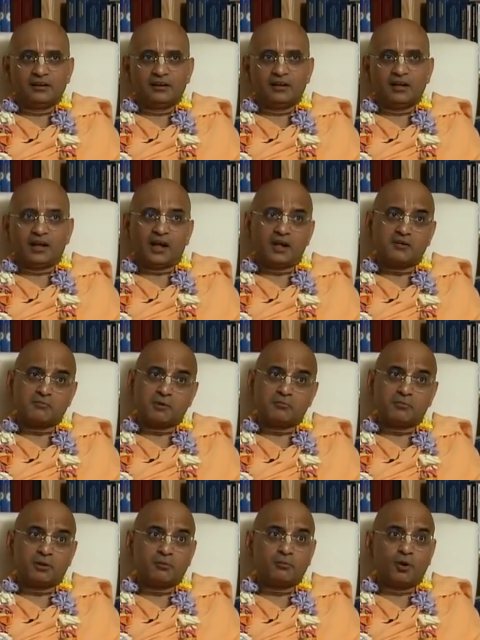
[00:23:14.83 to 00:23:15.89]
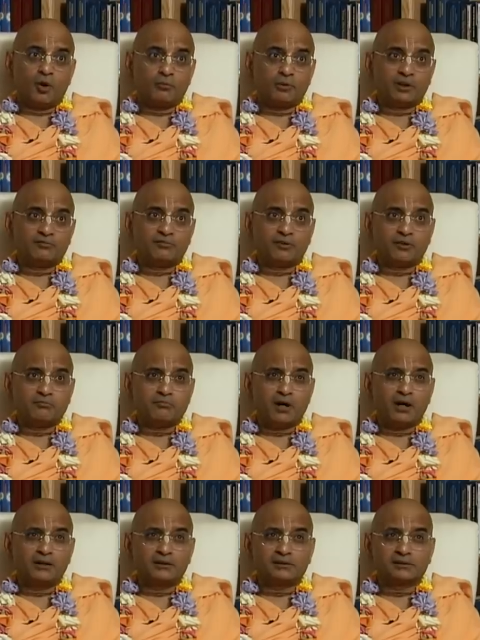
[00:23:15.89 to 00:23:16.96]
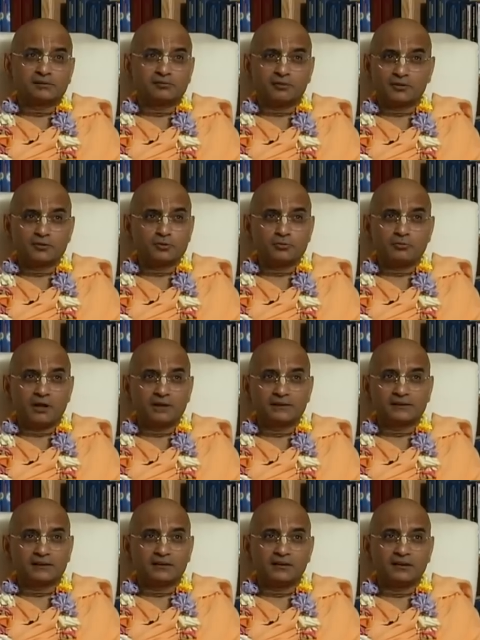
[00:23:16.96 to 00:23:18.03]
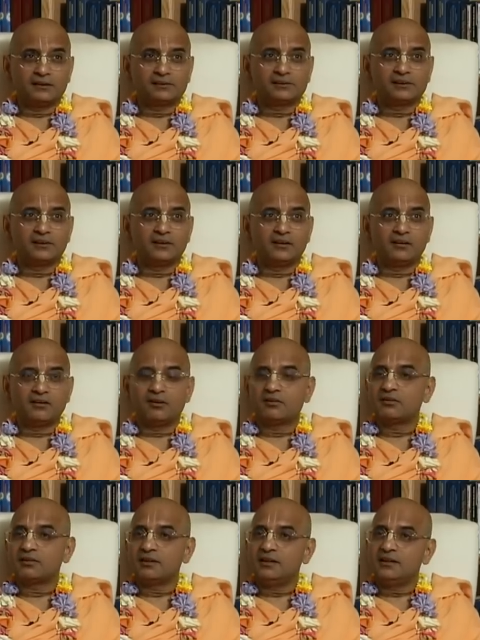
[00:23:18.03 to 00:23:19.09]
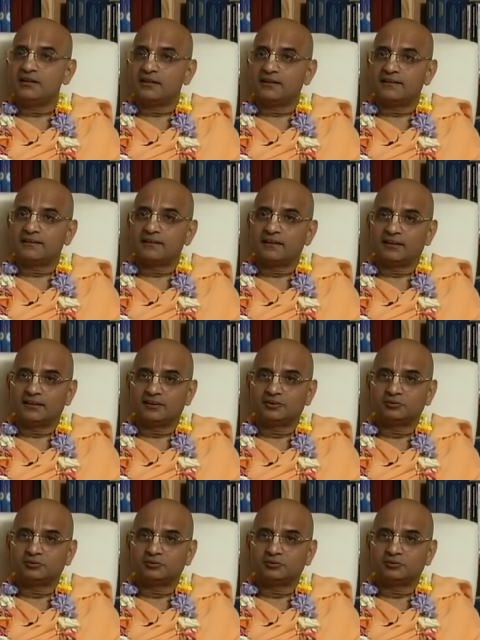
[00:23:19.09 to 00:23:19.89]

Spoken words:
Like I remember Prabhupada for 2 months at least, he did not eat anything.